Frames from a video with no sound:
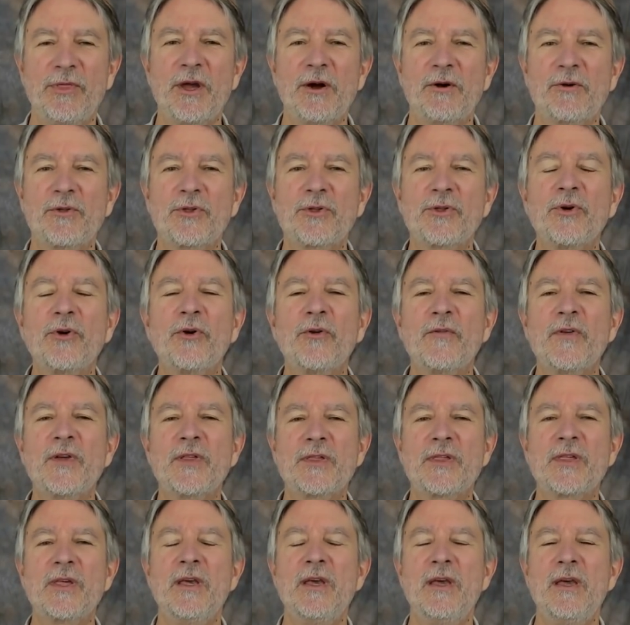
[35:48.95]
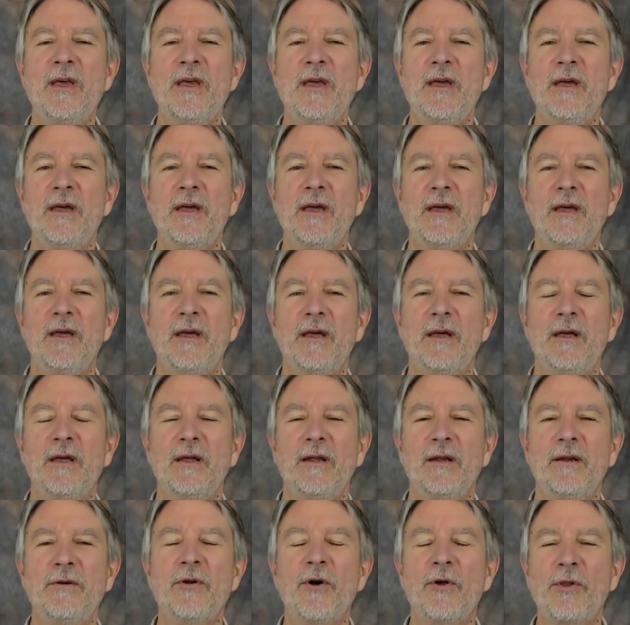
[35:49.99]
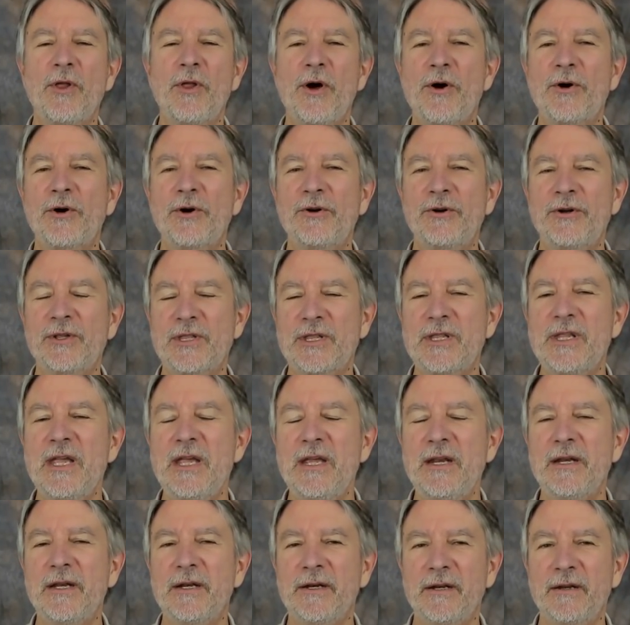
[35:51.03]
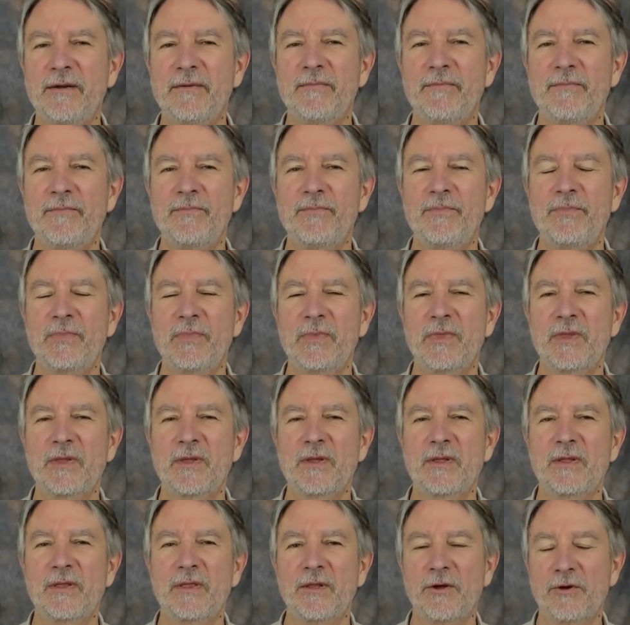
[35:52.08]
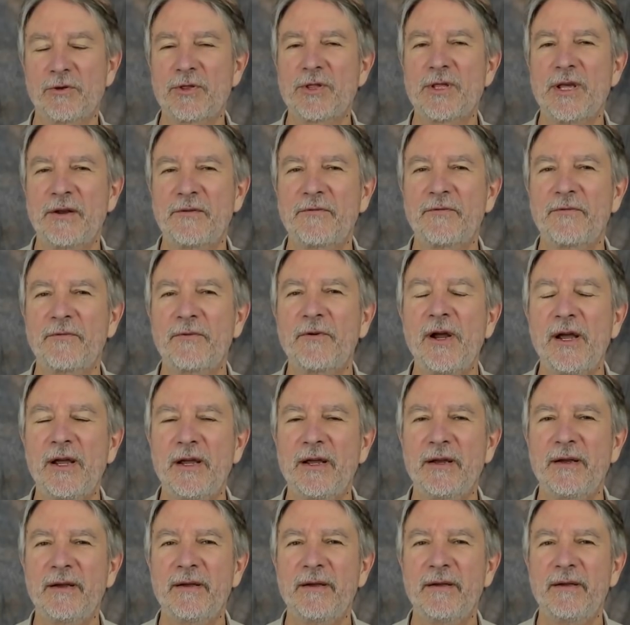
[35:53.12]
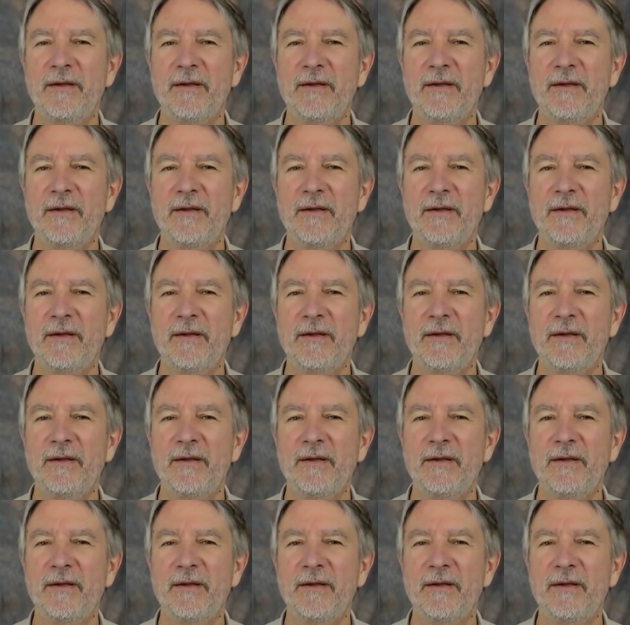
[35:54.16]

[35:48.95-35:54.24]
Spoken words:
Their service no longer is needed. They're set free.